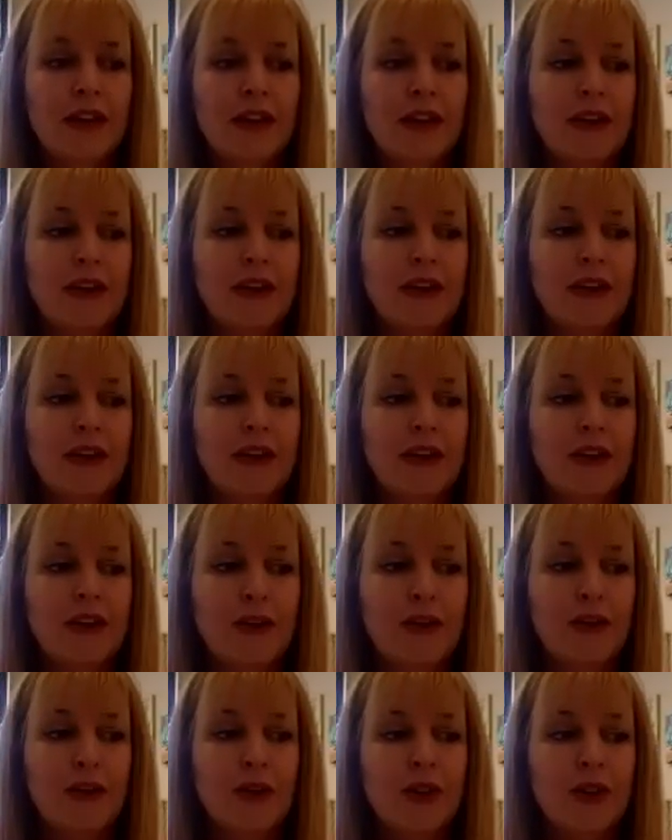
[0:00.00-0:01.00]
you're in
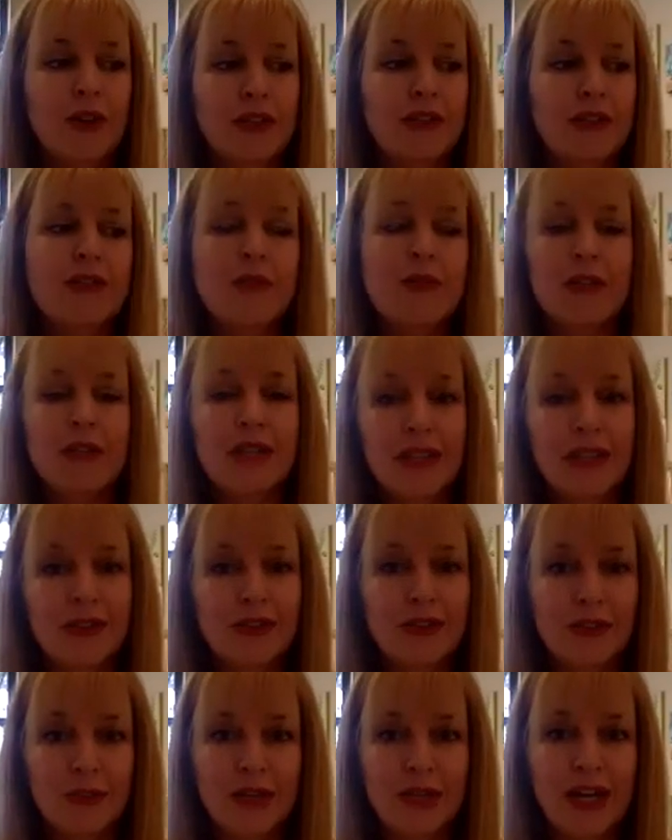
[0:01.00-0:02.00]
somebody else's
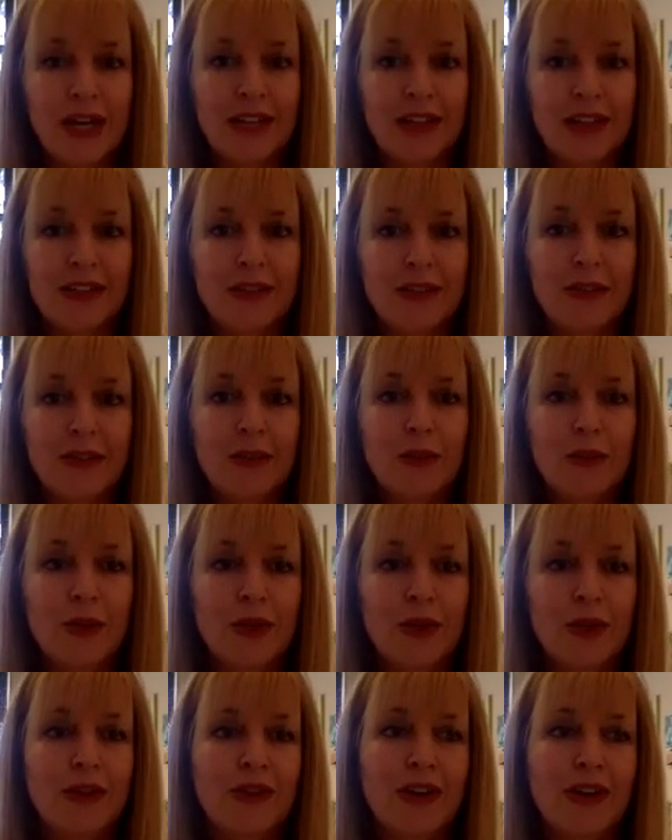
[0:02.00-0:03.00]
reality, because it will
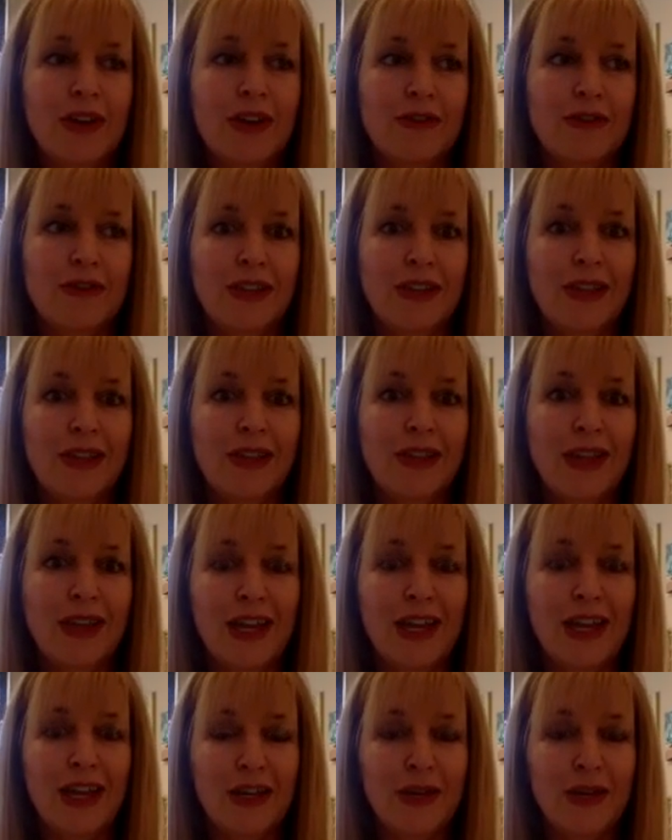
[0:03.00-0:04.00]
not feel like
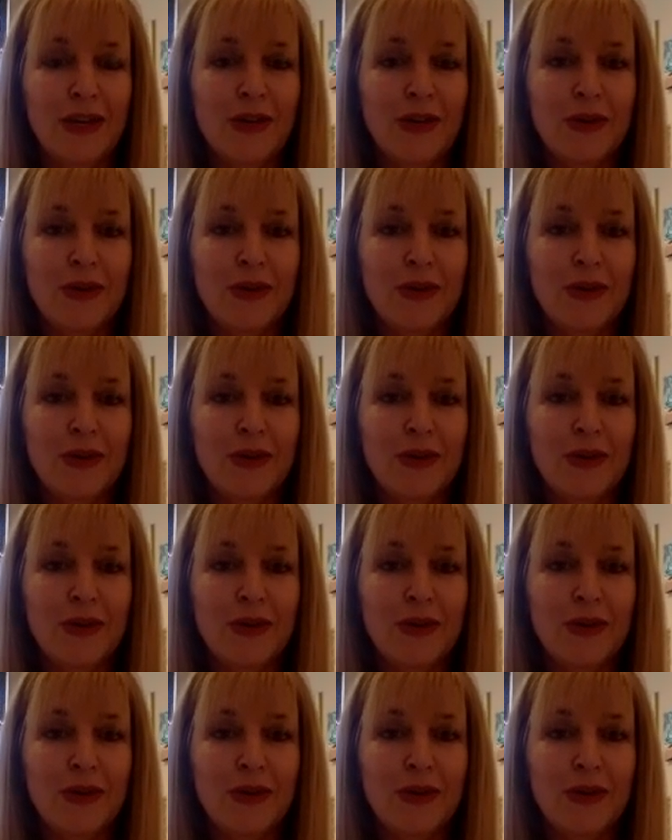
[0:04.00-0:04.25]
you.